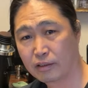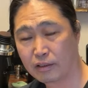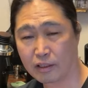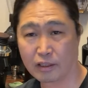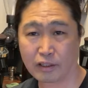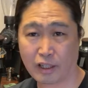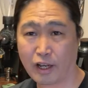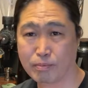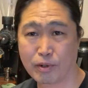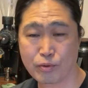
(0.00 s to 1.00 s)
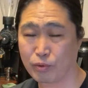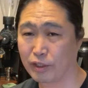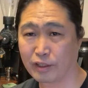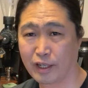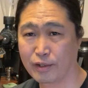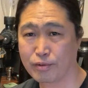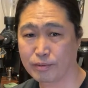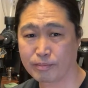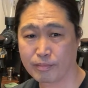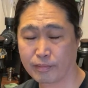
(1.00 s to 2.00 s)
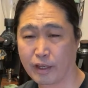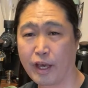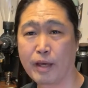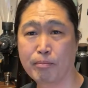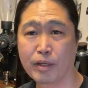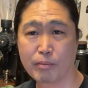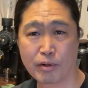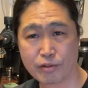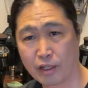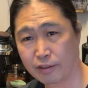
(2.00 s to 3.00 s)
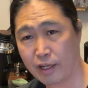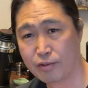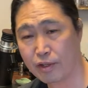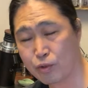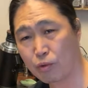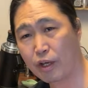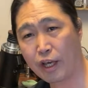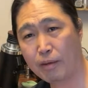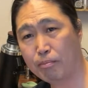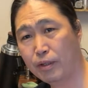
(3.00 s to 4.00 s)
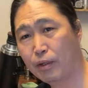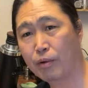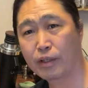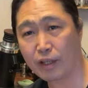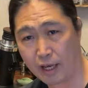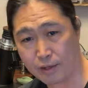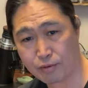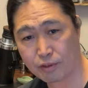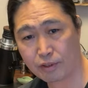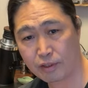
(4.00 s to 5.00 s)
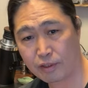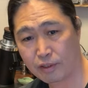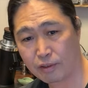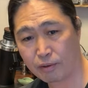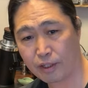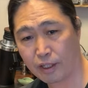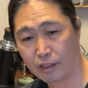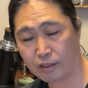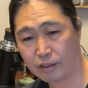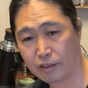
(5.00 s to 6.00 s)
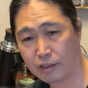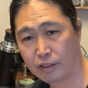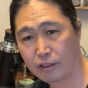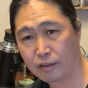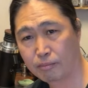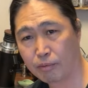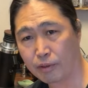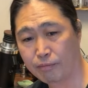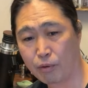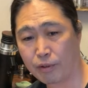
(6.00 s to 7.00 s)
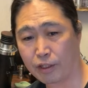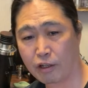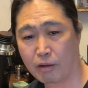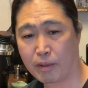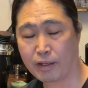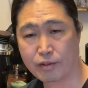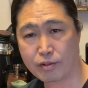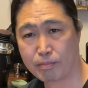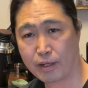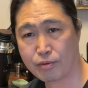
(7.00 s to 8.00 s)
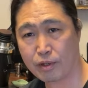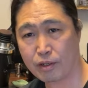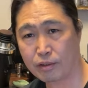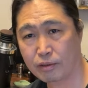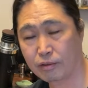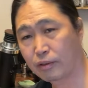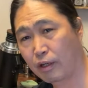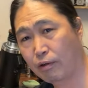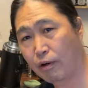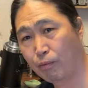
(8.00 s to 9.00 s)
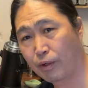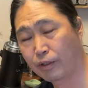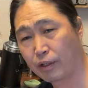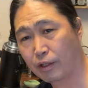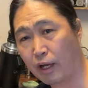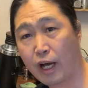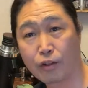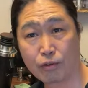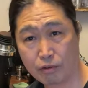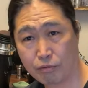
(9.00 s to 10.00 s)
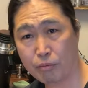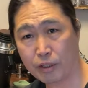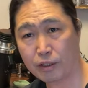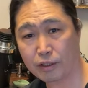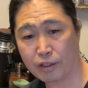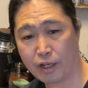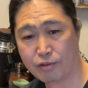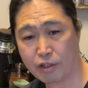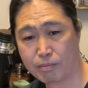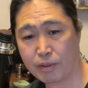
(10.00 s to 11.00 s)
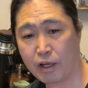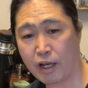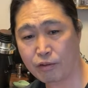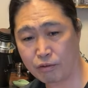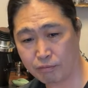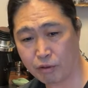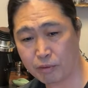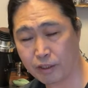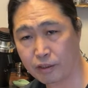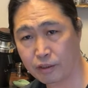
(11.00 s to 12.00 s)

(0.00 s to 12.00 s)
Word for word: Uh, cast burrs really nice. MP burrs are nice as well. MP or cast, okay. But if you only care about espresso, you go with uh, high uniformity. SSP high uniformity